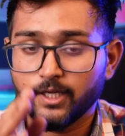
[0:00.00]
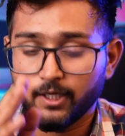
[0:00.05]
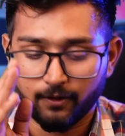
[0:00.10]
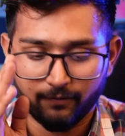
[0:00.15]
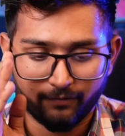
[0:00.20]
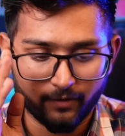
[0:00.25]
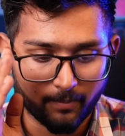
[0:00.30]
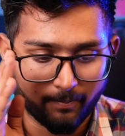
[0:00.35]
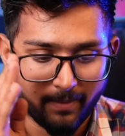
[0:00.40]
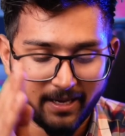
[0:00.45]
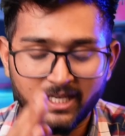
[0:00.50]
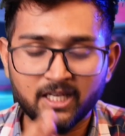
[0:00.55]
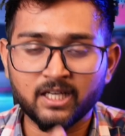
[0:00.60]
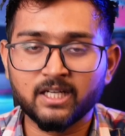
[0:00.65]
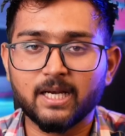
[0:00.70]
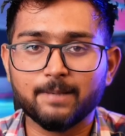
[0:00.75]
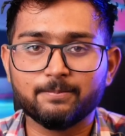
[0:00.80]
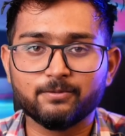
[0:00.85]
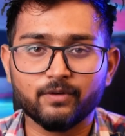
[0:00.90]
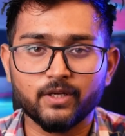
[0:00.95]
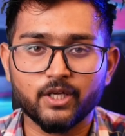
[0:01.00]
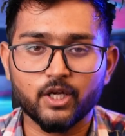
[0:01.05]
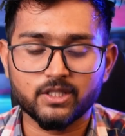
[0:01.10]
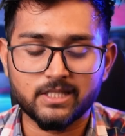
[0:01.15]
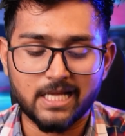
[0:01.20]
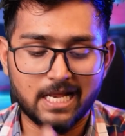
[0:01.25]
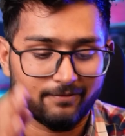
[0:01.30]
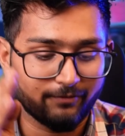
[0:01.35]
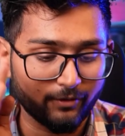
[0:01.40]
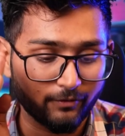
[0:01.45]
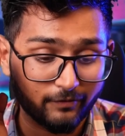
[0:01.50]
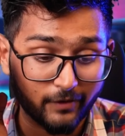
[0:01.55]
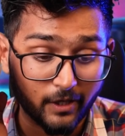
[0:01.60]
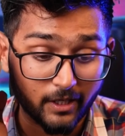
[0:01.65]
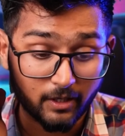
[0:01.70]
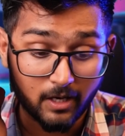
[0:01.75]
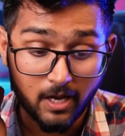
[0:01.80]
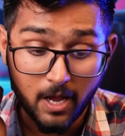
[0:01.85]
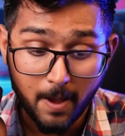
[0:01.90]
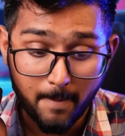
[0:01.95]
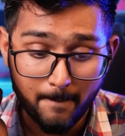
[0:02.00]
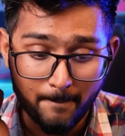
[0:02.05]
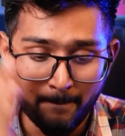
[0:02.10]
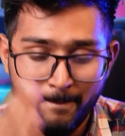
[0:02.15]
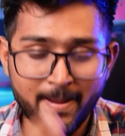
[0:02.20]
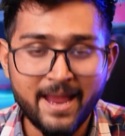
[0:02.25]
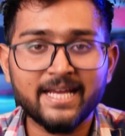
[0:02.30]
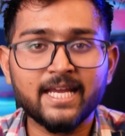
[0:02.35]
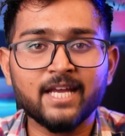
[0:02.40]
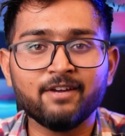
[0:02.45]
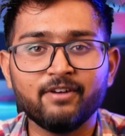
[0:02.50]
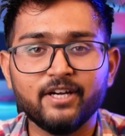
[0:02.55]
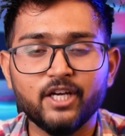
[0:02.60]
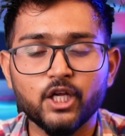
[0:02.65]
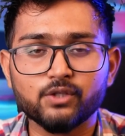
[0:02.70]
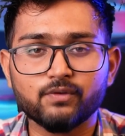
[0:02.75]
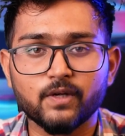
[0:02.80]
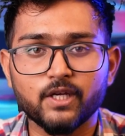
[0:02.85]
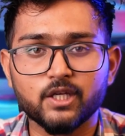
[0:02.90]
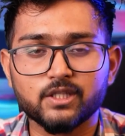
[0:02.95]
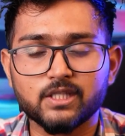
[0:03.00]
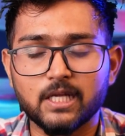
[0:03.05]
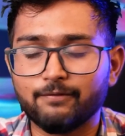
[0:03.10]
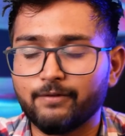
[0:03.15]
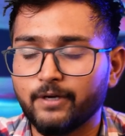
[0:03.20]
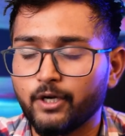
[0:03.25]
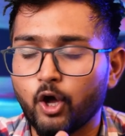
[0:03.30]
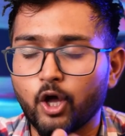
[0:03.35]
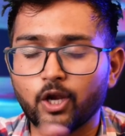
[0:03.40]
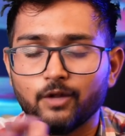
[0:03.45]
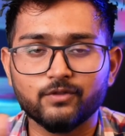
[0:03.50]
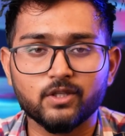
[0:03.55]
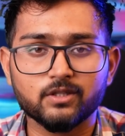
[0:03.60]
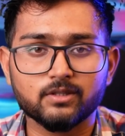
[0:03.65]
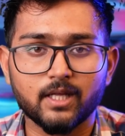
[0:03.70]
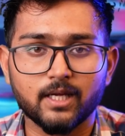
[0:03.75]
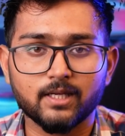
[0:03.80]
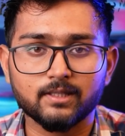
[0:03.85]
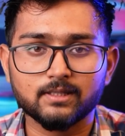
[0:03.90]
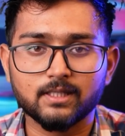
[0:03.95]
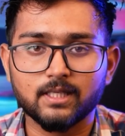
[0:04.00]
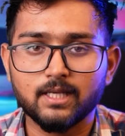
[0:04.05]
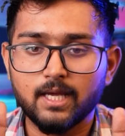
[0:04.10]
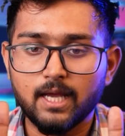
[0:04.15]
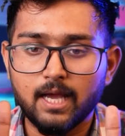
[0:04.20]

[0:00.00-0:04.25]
if you're making clips for yourself, if you're making videos for yourself and all of these things,